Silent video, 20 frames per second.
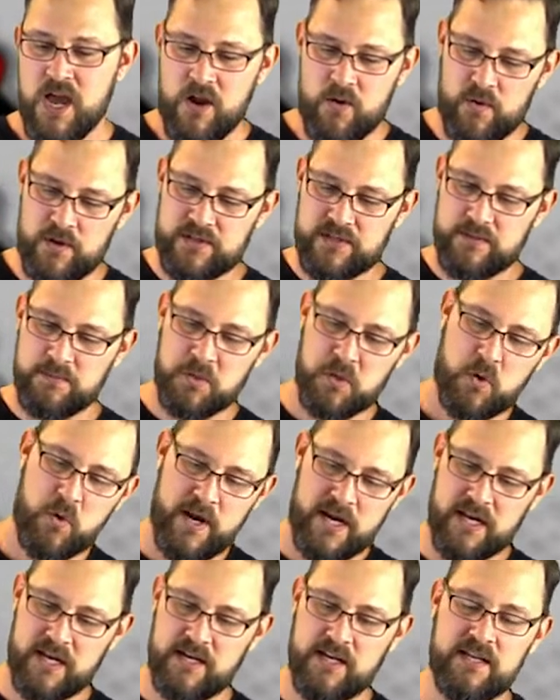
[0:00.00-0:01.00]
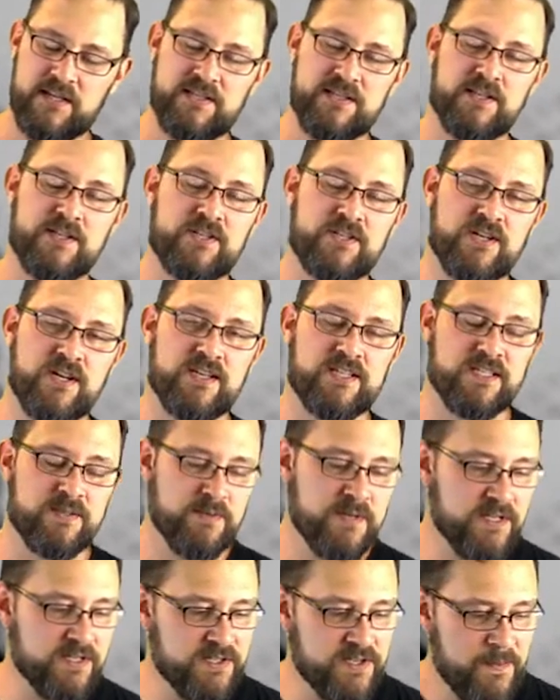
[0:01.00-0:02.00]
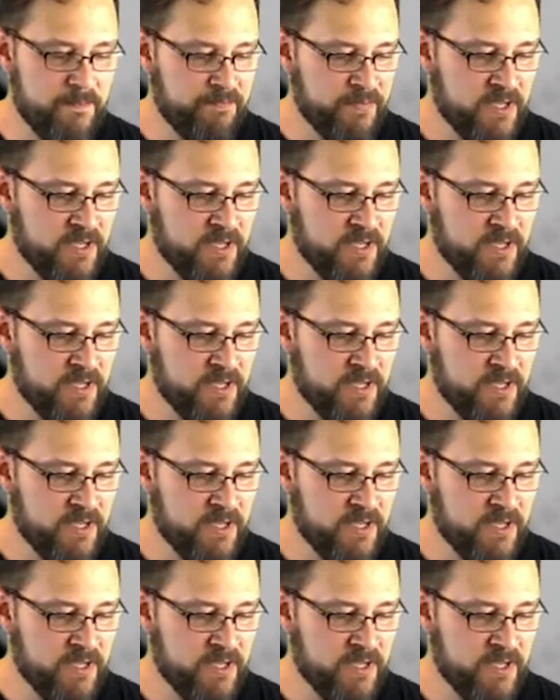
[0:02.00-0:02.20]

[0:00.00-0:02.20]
with some quick and easy adjustments.